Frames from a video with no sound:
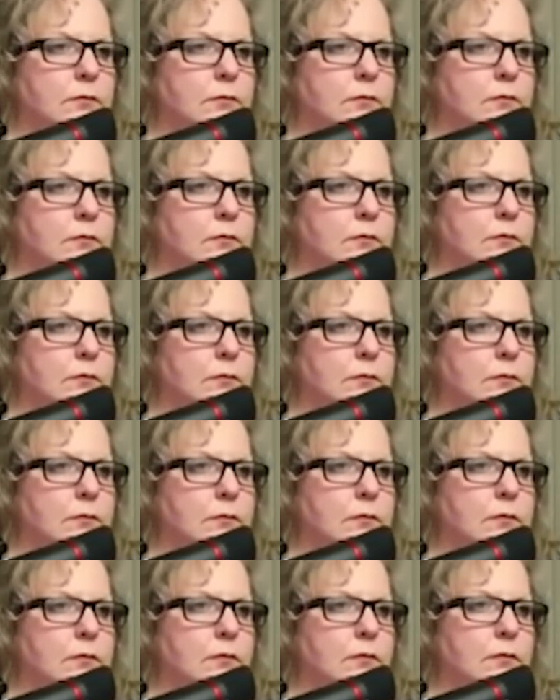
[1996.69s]

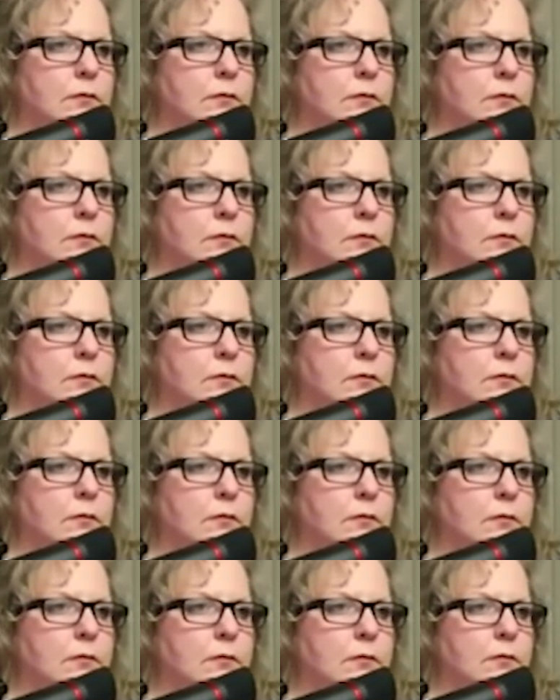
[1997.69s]

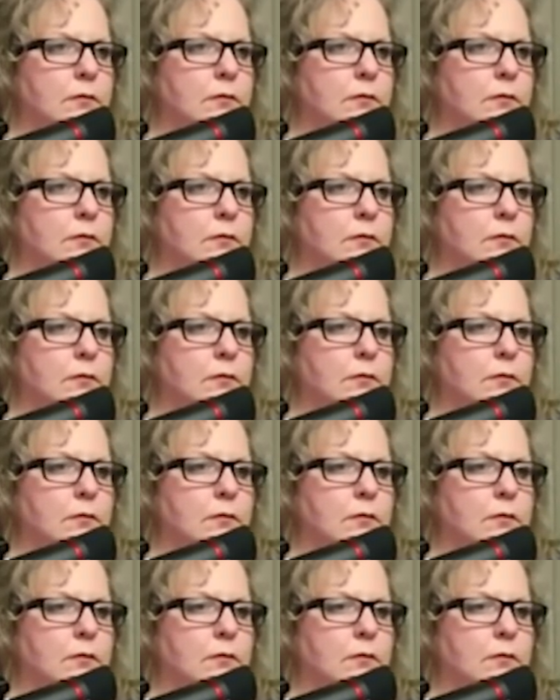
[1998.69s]

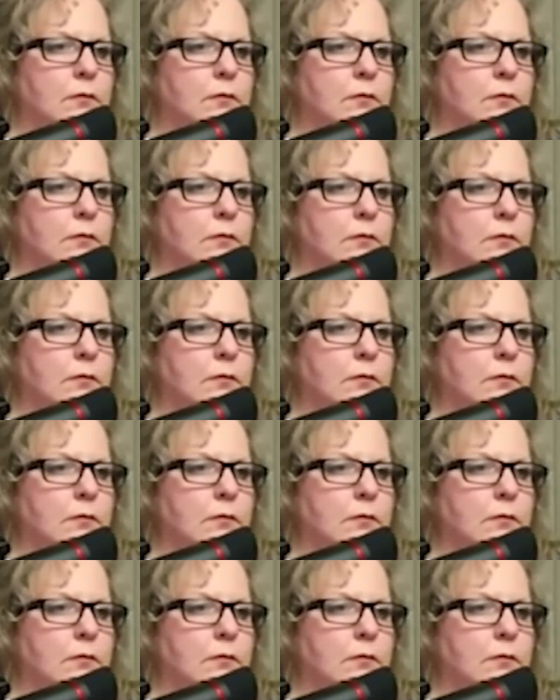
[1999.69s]
This person isn't speaking.